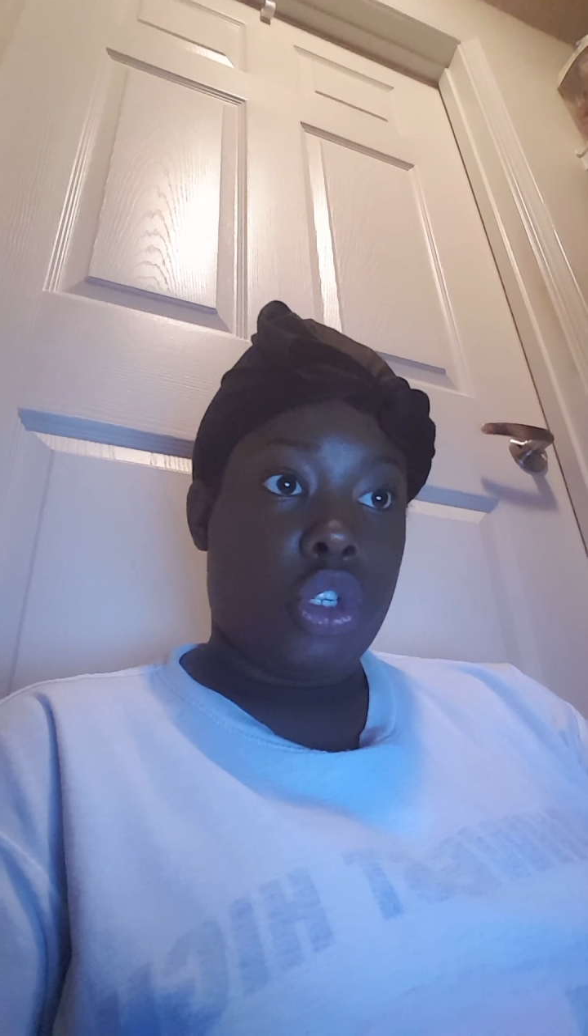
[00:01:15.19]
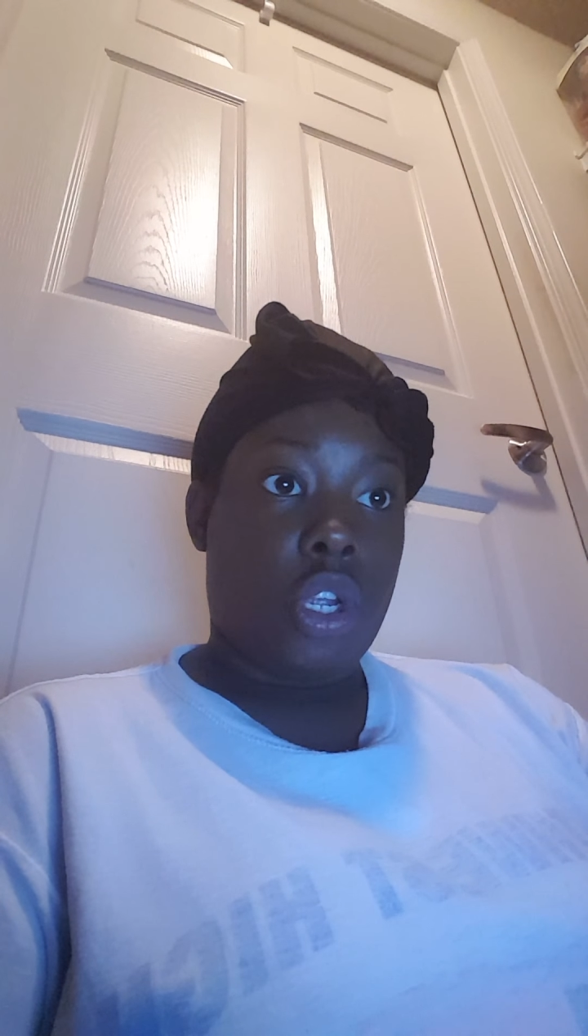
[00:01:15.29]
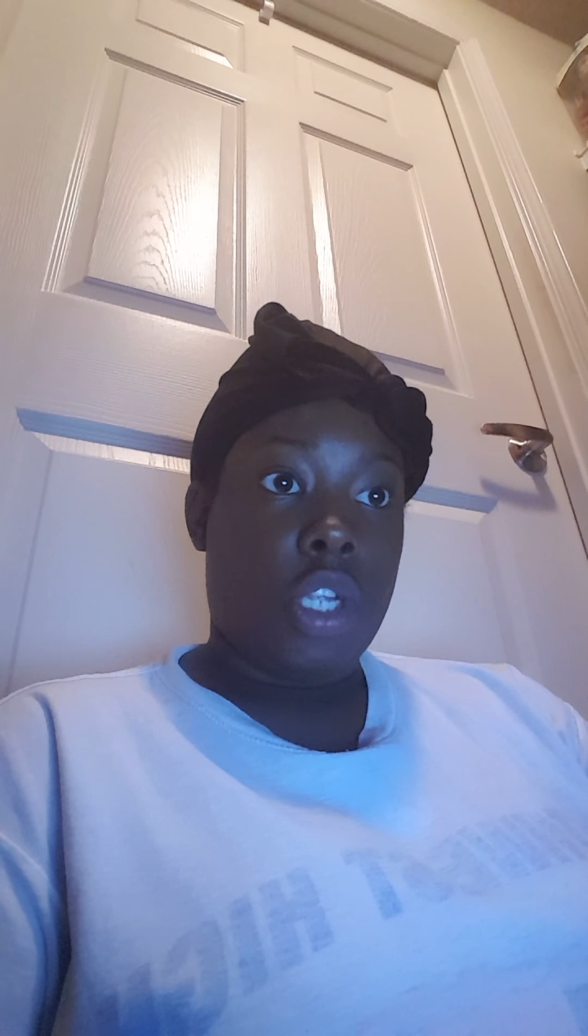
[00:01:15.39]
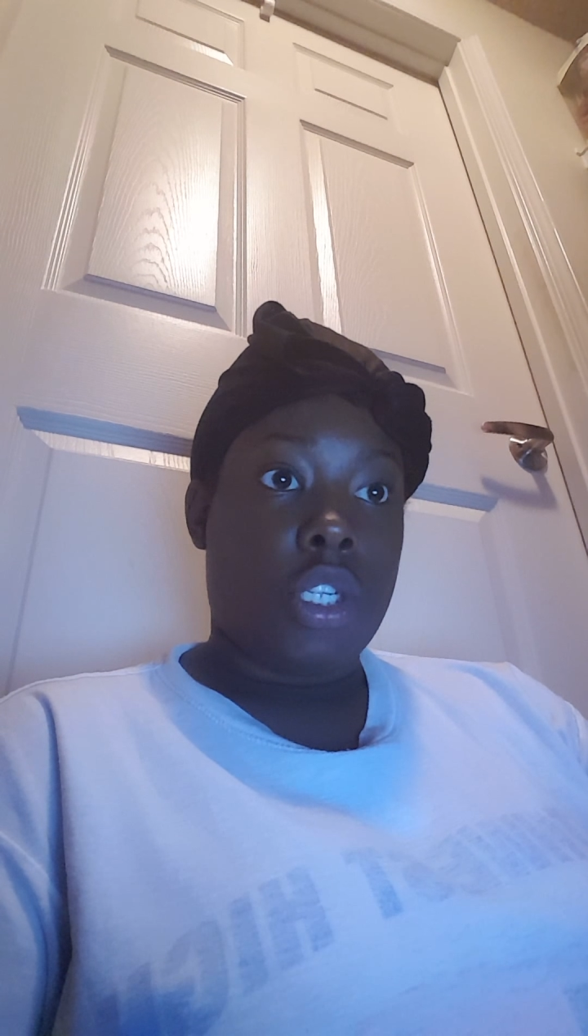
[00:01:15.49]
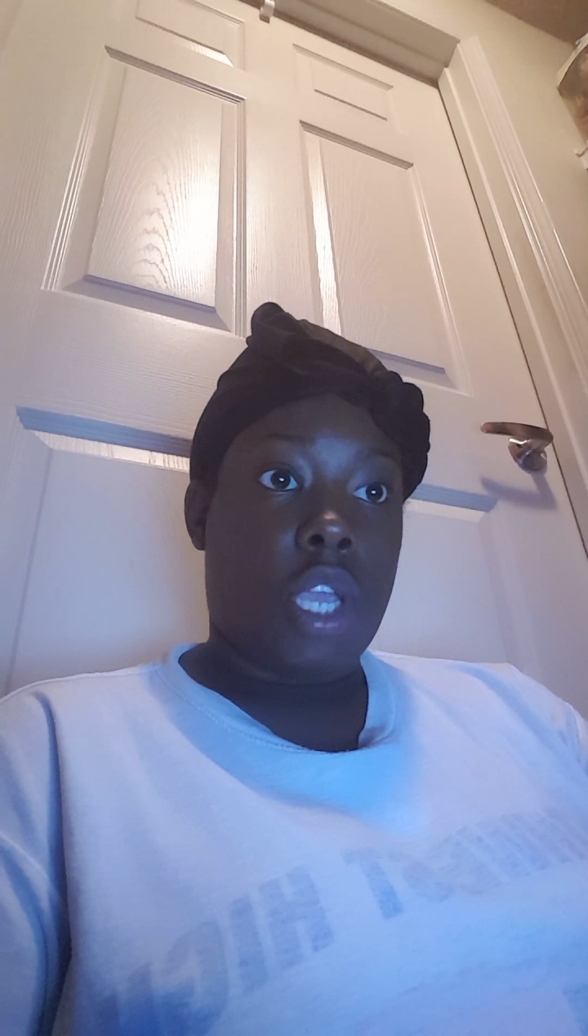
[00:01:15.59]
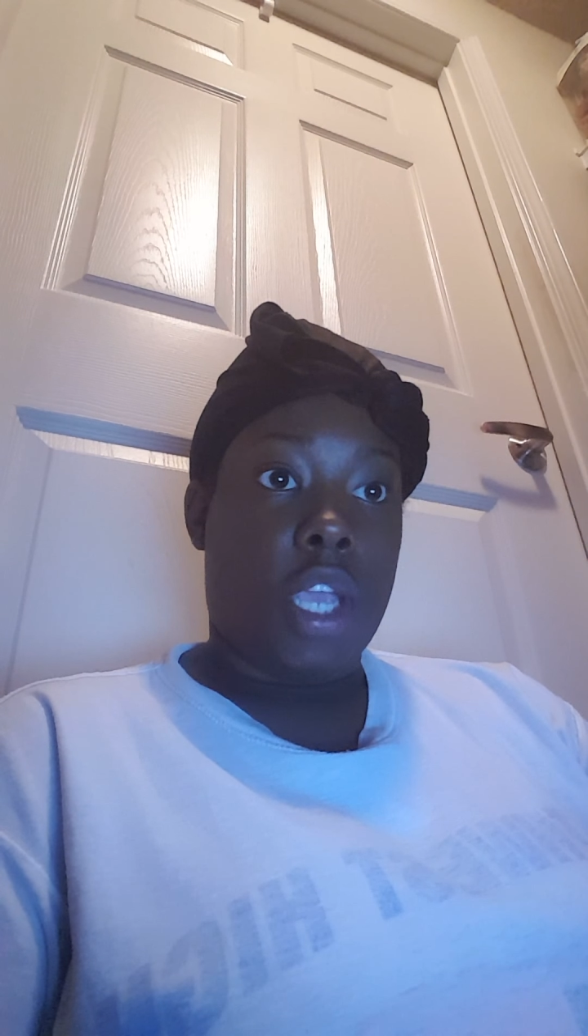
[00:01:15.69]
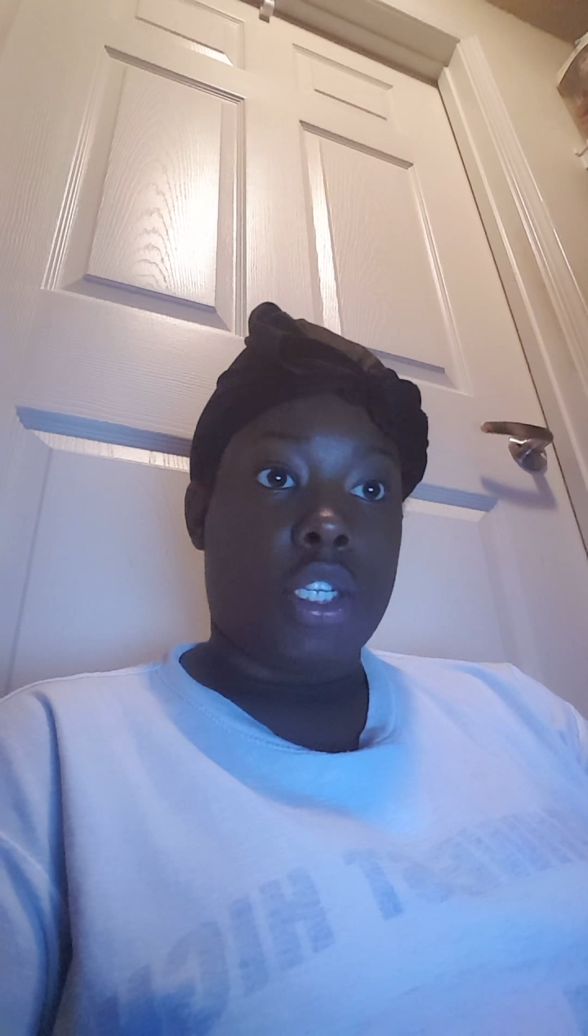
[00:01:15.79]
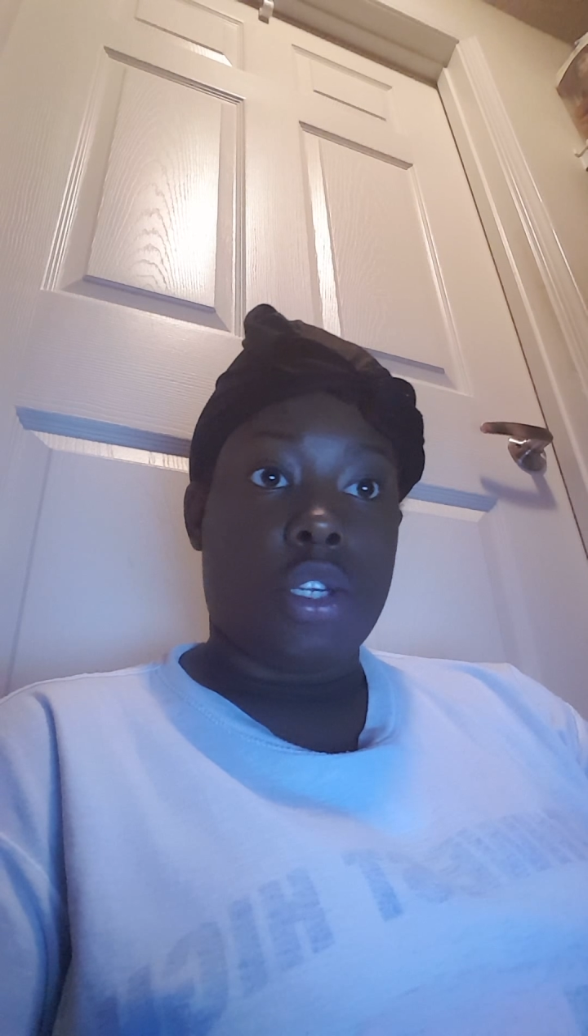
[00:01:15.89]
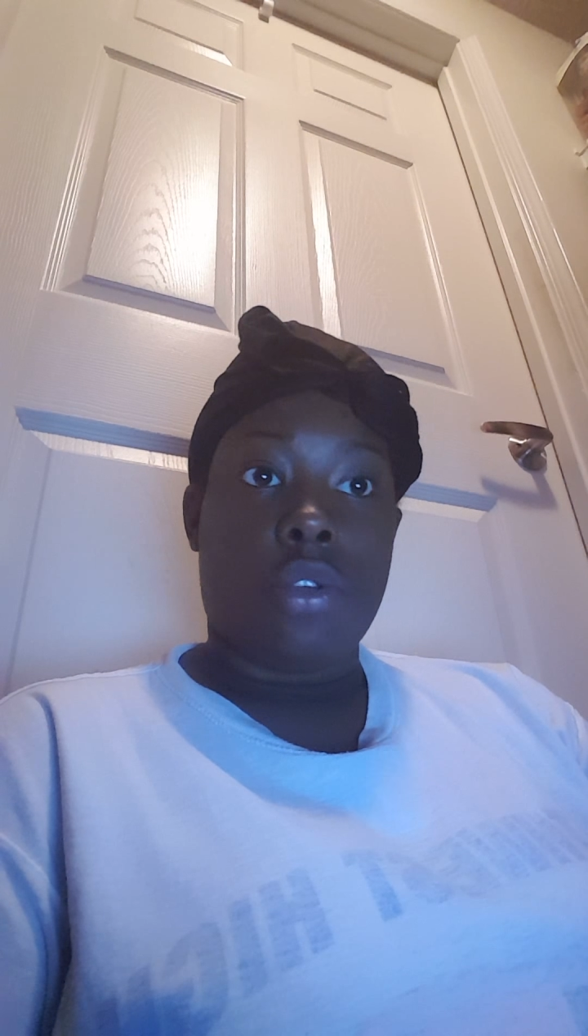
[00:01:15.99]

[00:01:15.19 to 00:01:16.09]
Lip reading: your education